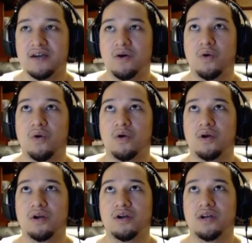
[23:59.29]

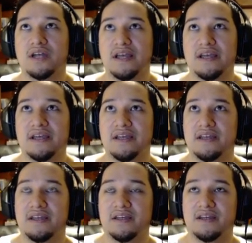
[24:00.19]
or like